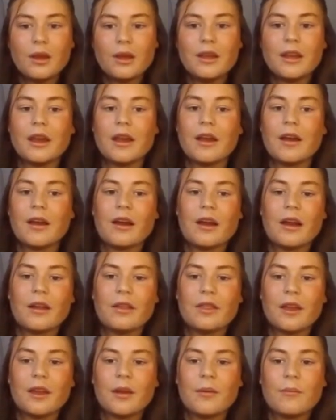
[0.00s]
Yeah,
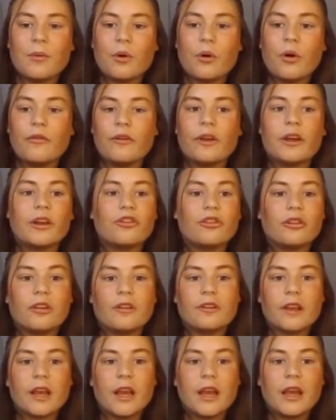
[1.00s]
I think motivation
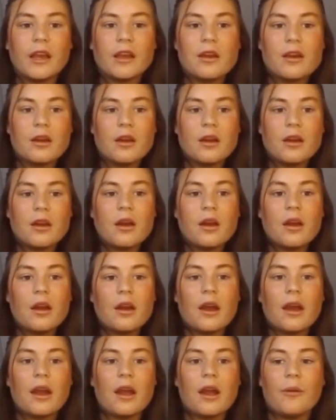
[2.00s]
is key.
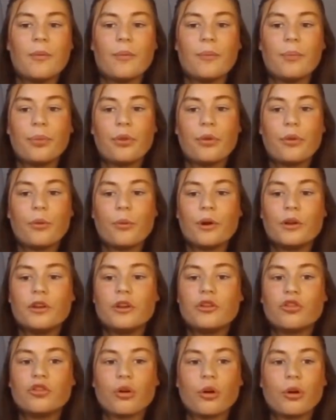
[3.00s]
When
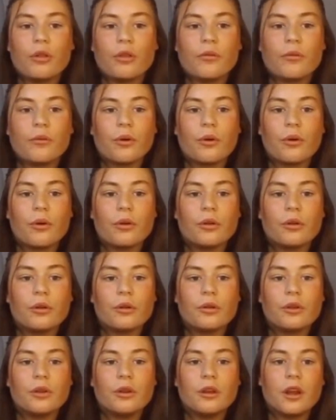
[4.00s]
you join the
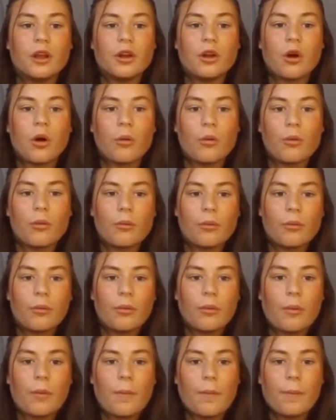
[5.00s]
role, you're not
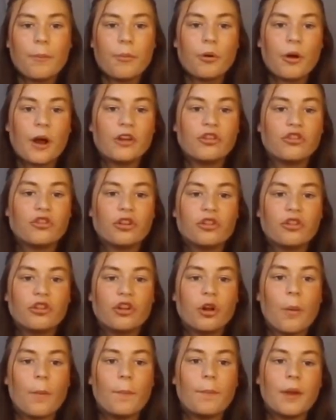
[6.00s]
pressured, you're
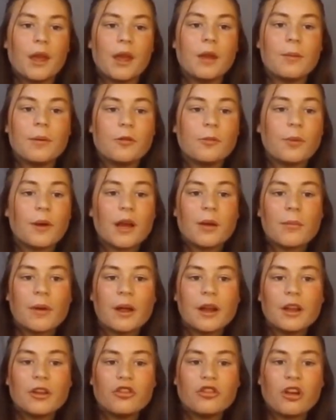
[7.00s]
not babied by a
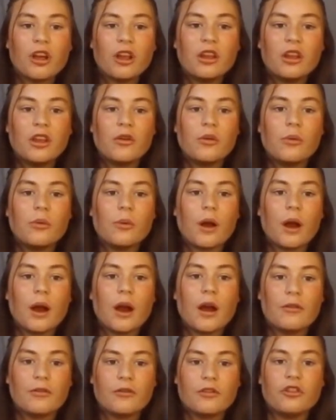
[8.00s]
manager. You
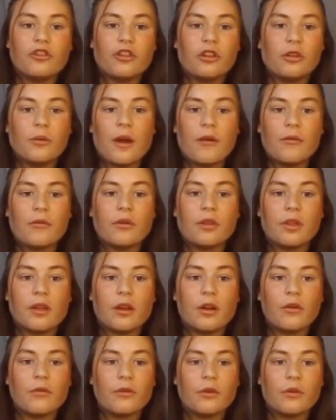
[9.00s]
have to do
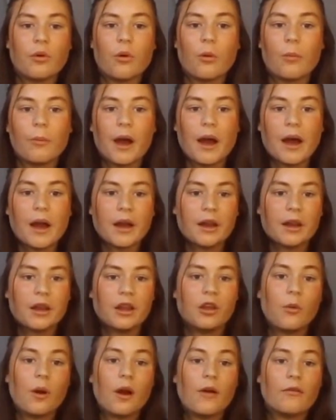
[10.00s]
everything off your own back.
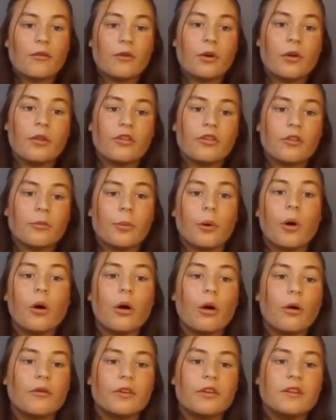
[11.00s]
You have got the
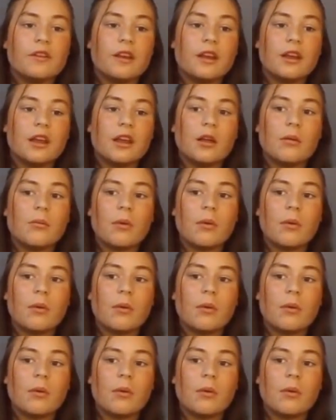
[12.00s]
support of your team.